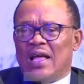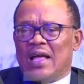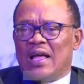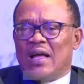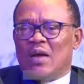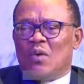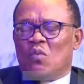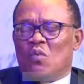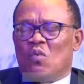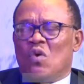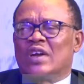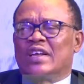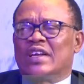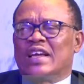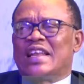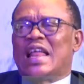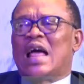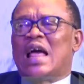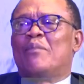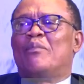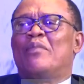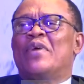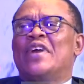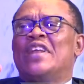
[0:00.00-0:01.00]
What can
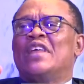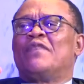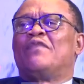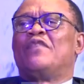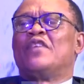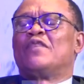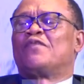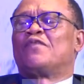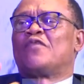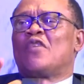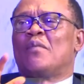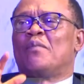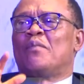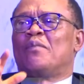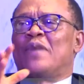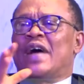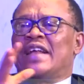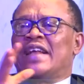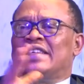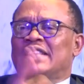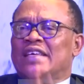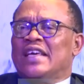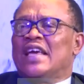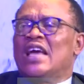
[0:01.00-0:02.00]
I benefit from
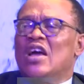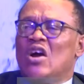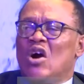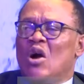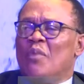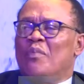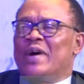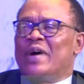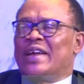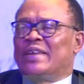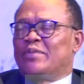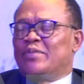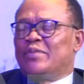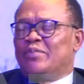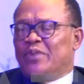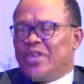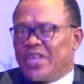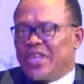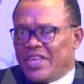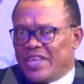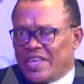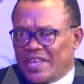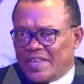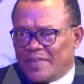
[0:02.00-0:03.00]
party A or party
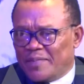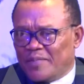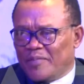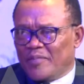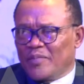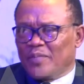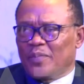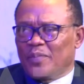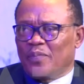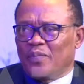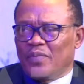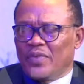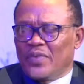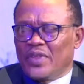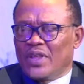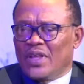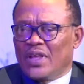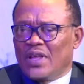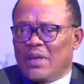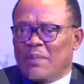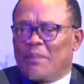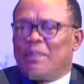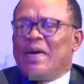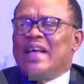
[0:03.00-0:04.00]
B
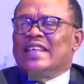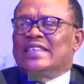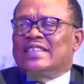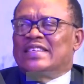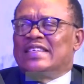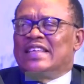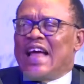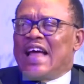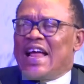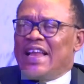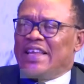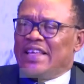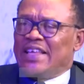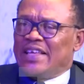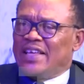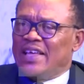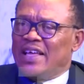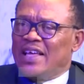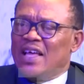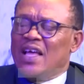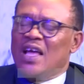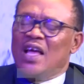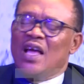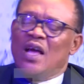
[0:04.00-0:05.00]
personally?
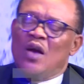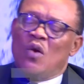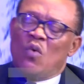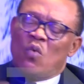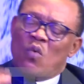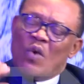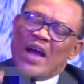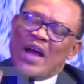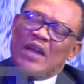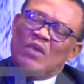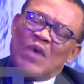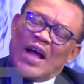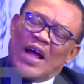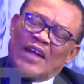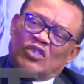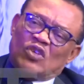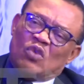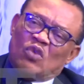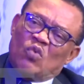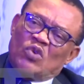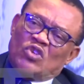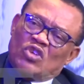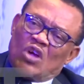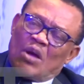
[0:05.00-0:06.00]
When
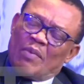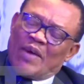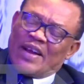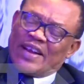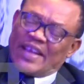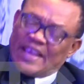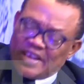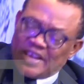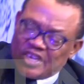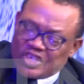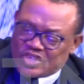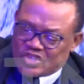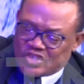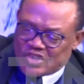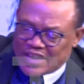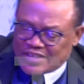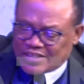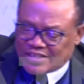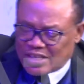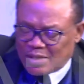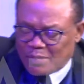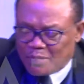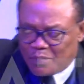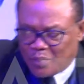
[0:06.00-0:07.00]
we talk about
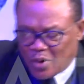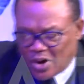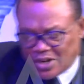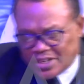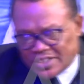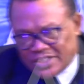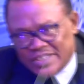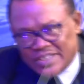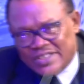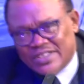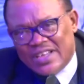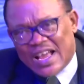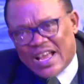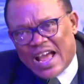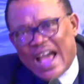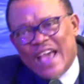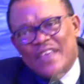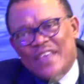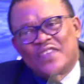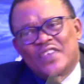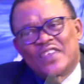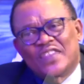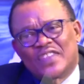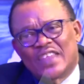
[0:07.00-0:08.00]
interest in politics, I
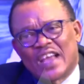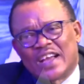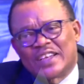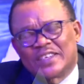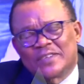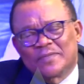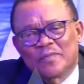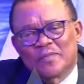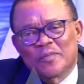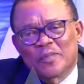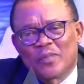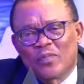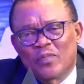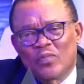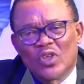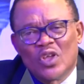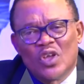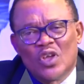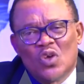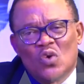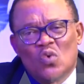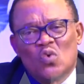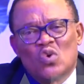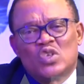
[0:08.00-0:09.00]
think that
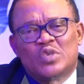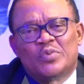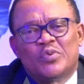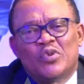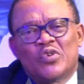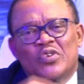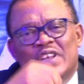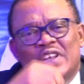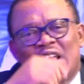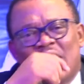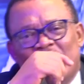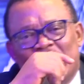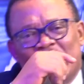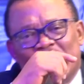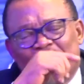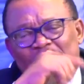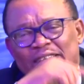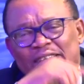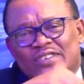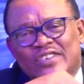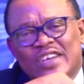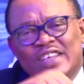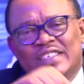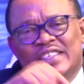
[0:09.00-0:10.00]
we should be looking at our
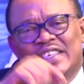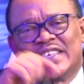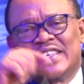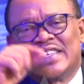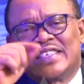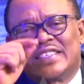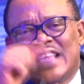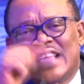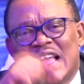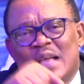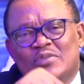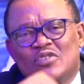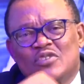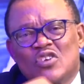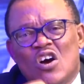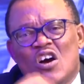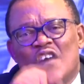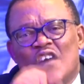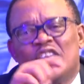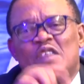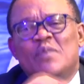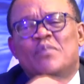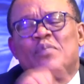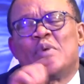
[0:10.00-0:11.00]
interest in terms of
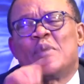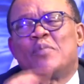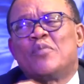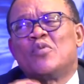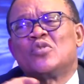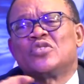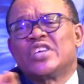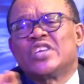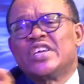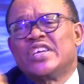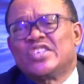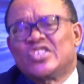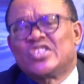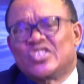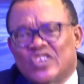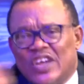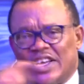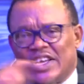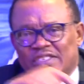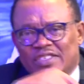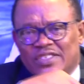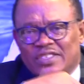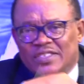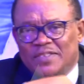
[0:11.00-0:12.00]
the people's
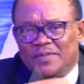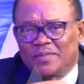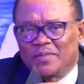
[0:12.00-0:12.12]
interests.